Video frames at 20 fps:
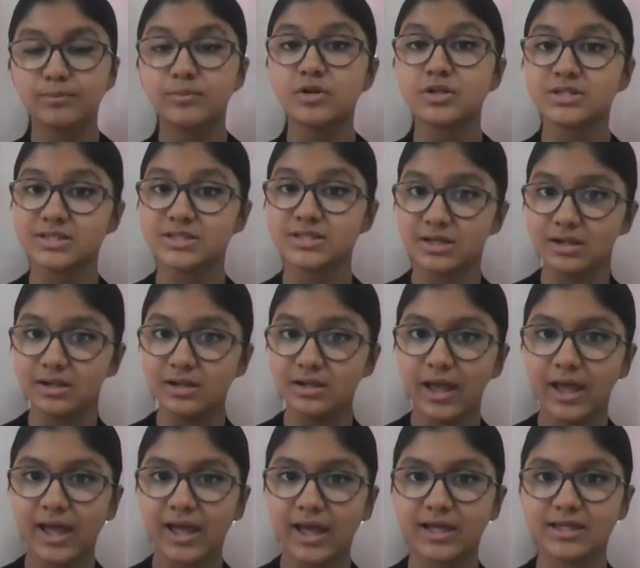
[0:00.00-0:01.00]
Brazil
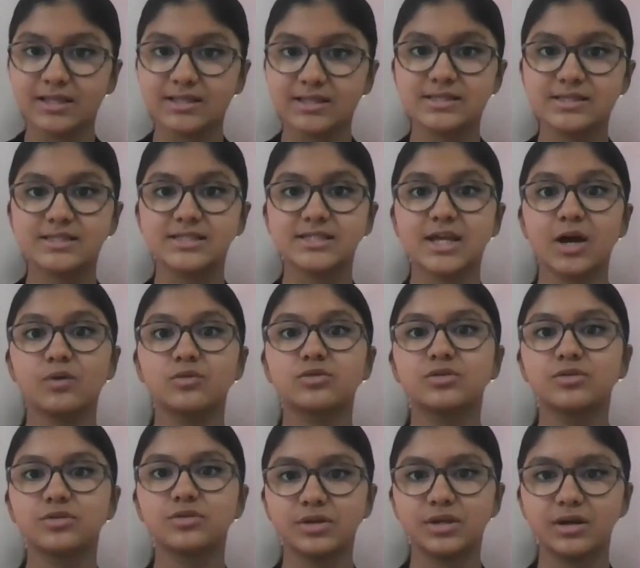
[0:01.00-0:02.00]
and South
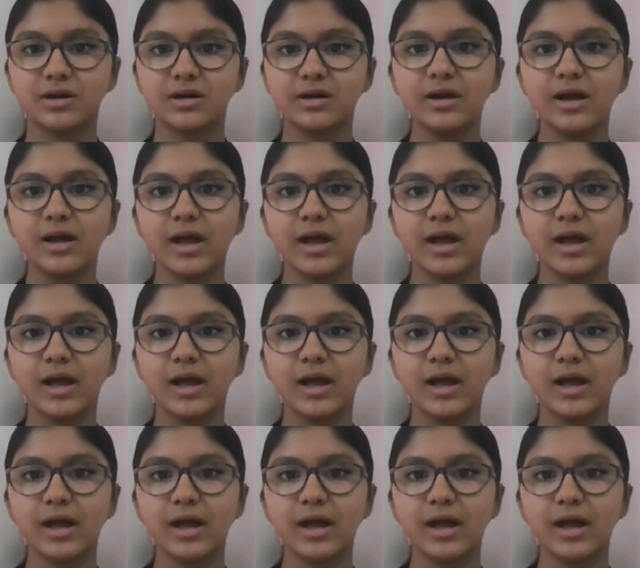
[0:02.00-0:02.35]
Korea